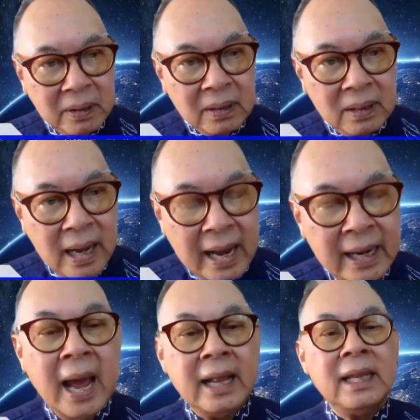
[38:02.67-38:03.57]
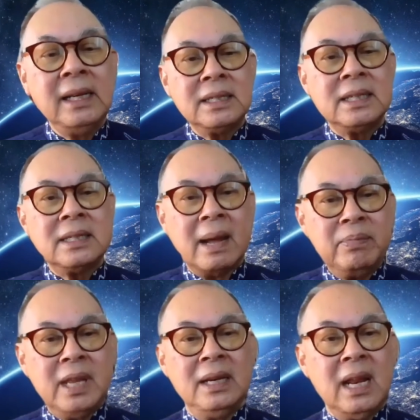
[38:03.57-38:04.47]
people. And I think this is
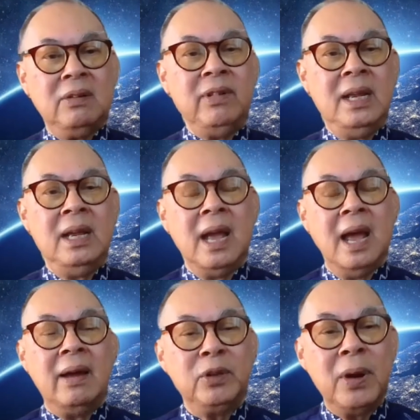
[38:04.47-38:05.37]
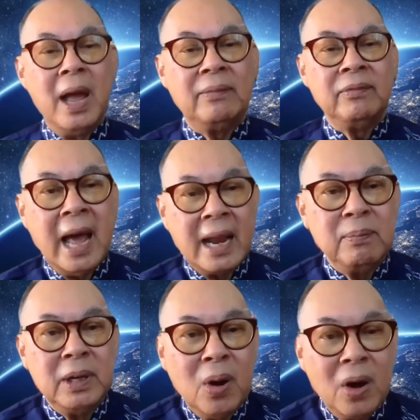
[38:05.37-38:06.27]
something that we have to have,
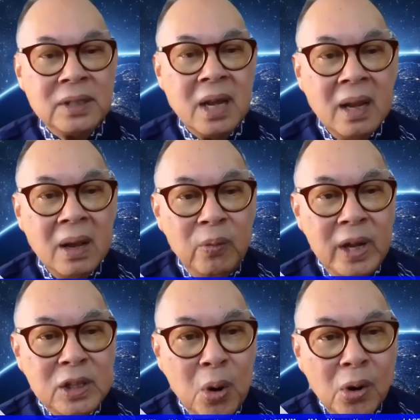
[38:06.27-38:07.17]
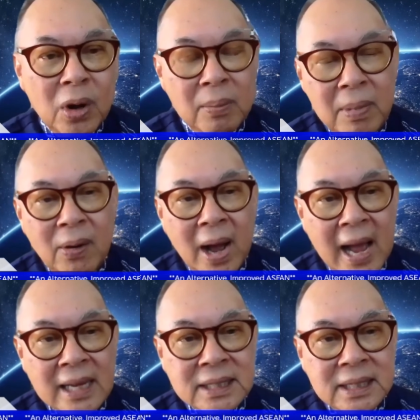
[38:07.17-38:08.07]
that because we talk
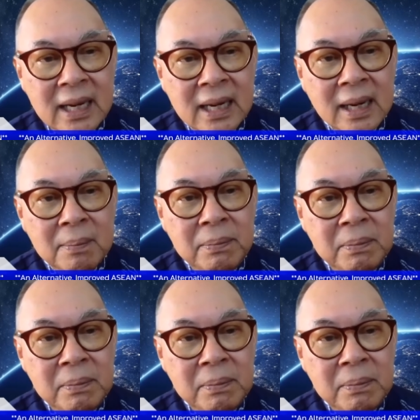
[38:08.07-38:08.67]
about ASEAN